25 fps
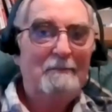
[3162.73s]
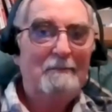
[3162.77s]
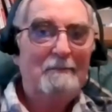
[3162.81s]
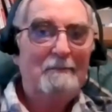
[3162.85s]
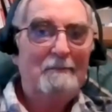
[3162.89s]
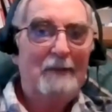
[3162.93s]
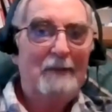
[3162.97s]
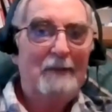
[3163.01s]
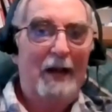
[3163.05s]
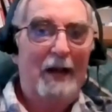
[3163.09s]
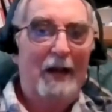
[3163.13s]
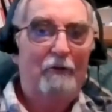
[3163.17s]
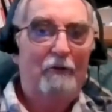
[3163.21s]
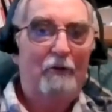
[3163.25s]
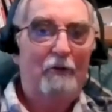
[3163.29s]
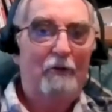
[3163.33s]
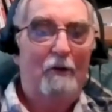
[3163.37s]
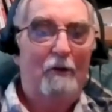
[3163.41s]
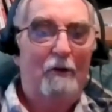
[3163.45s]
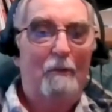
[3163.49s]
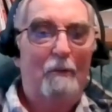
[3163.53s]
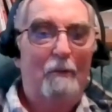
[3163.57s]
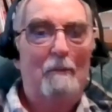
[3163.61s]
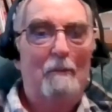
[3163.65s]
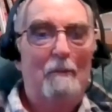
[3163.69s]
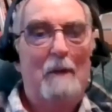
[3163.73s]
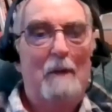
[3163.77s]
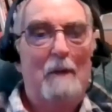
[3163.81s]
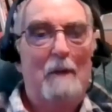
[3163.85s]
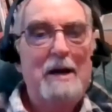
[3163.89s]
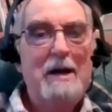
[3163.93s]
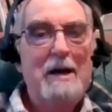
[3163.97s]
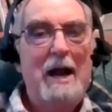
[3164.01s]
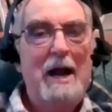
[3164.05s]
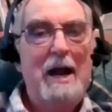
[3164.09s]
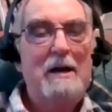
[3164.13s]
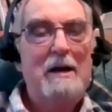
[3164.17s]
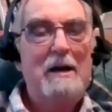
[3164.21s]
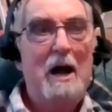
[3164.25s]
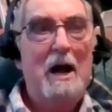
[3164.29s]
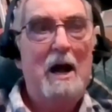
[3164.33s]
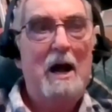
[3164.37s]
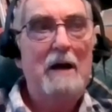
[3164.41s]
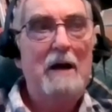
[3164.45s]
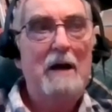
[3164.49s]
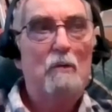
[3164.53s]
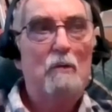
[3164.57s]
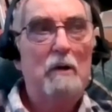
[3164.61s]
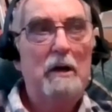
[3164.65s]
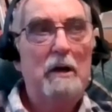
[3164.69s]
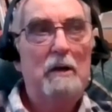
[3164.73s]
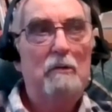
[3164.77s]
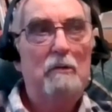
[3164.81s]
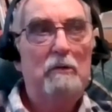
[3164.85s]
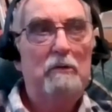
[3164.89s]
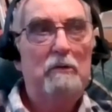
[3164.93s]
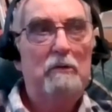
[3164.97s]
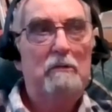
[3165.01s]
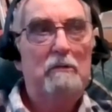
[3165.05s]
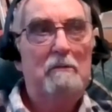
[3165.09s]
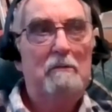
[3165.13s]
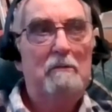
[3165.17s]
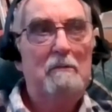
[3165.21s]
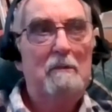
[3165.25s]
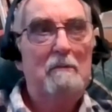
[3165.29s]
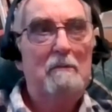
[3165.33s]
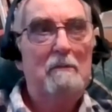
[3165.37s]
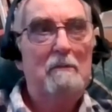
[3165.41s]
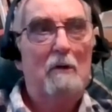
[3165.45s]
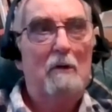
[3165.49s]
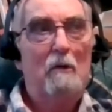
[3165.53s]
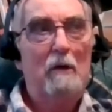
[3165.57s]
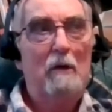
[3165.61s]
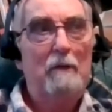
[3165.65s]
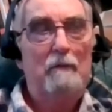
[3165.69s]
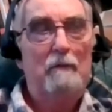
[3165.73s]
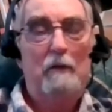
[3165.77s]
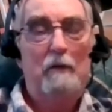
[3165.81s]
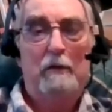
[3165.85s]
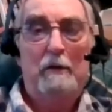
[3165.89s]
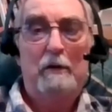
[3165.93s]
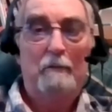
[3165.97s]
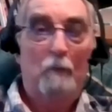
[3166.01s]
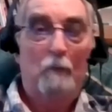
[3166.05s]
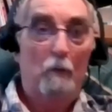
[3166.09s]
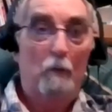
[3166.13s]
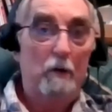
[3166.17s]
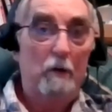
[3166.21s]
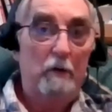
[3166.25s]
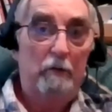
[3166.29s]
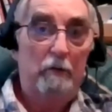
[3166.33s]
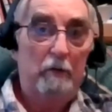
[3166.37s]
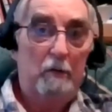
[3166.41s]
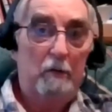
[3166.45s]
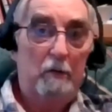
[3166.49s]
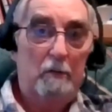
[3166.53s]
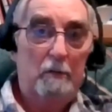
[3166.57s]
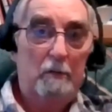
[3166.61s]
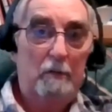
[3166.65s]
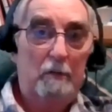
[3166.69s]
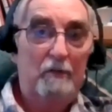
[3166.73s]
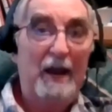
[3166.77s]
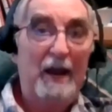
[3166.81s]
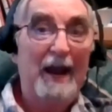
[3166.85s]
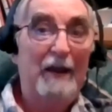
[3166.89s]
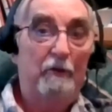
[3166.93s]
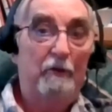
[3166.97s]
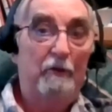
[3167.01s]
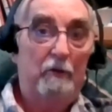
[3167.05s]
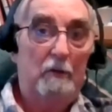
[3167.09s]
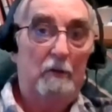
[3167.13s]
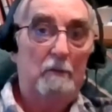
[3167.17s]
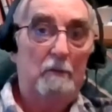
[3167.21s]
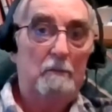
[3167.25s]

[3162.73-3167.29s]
And so my dad died when he was only 54 years old of cancer.